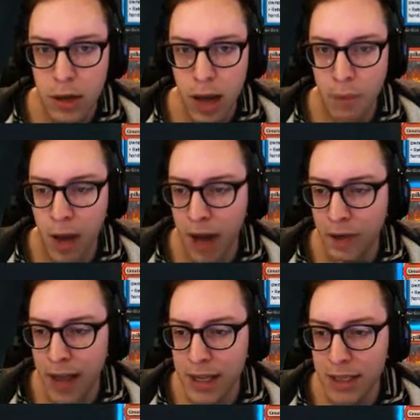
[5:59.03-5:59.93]
I'm not
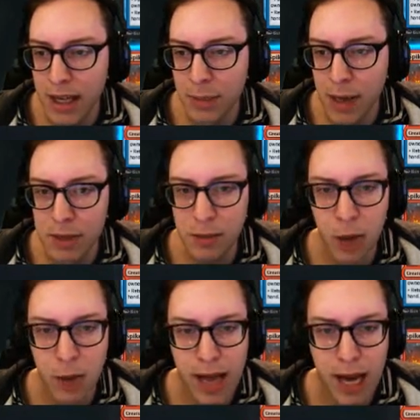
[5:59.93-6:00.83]
that excited about
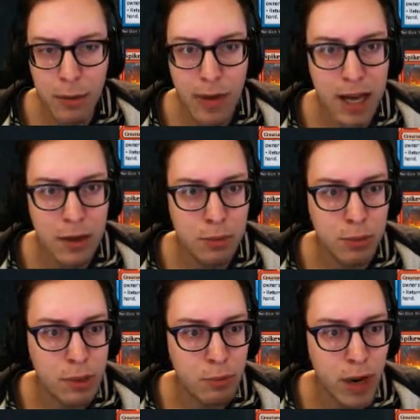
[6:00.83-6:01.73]
Spike Wheel Acrobat.
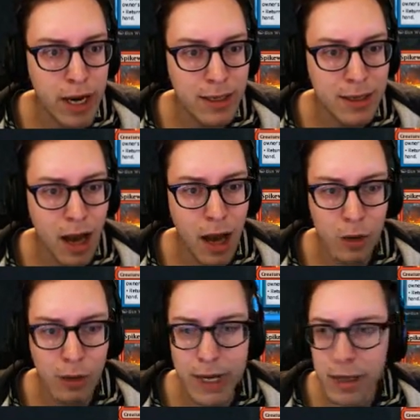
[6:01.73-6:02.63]
Burn Bright, not
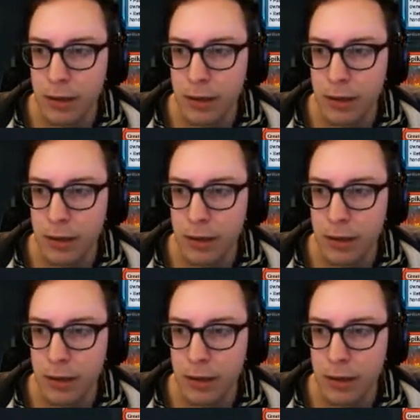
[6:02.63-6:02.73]
great.